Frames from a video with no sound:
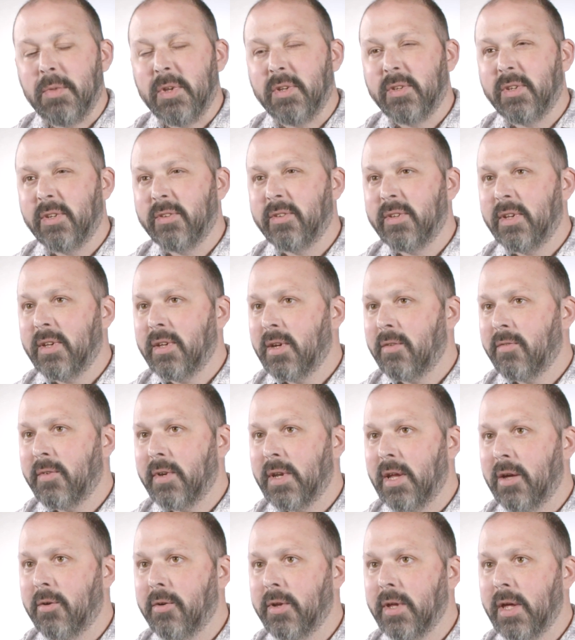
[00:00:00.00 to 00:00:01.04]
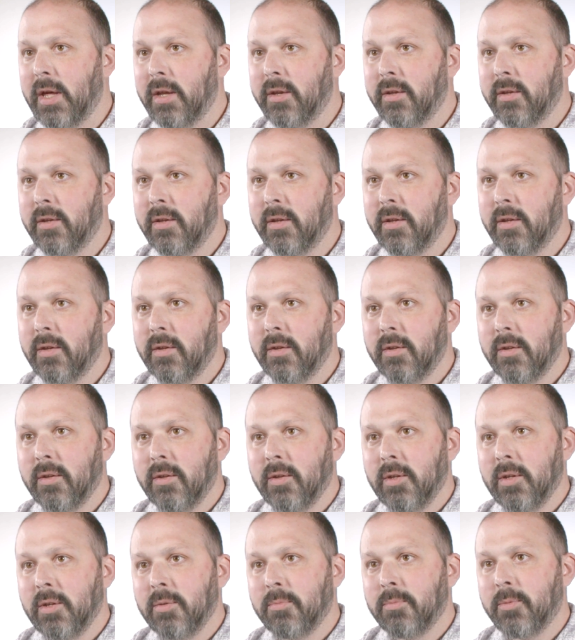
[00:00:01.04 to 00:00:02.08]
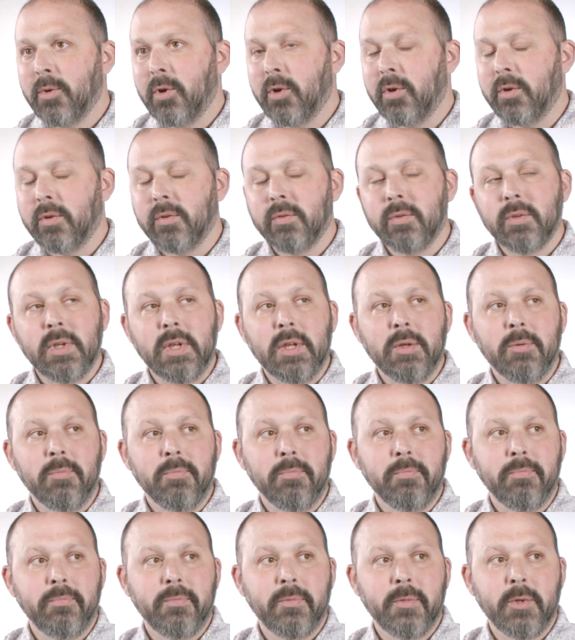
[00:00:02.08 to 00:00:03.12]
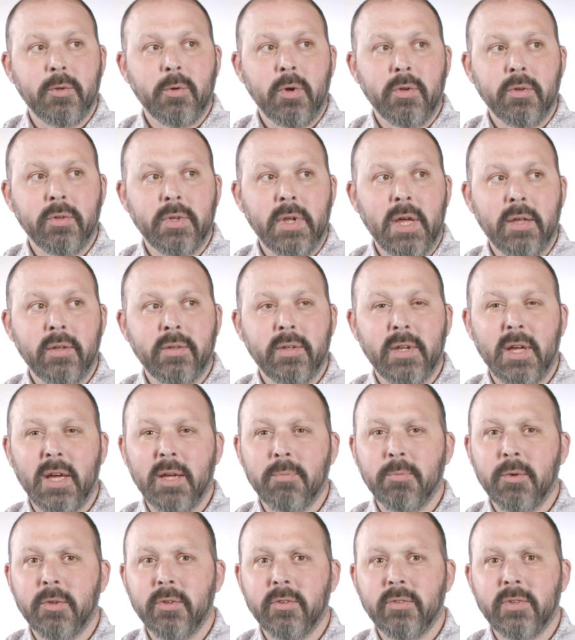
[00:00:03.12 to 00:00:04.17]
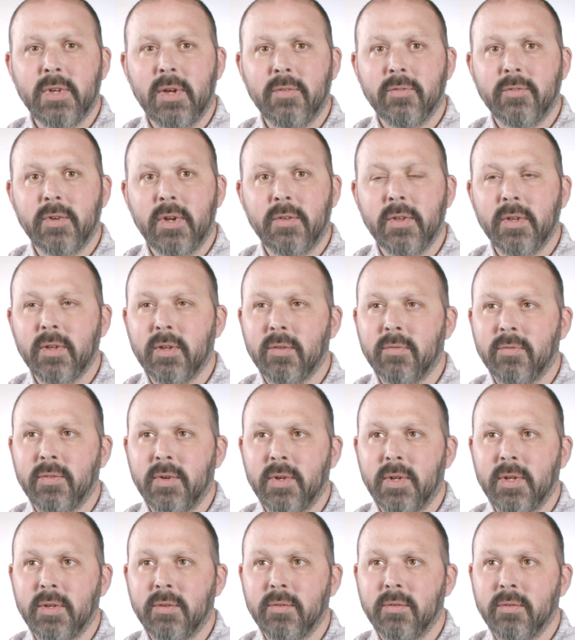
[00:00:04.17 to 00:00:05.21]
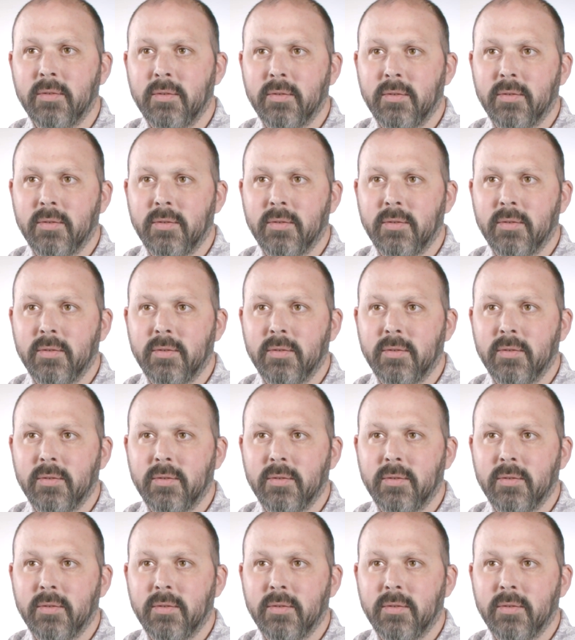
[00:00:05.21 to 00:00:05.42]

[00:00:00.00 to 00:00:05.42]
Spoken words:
dizzy every now and again. But 9 months after, I think I'm feeling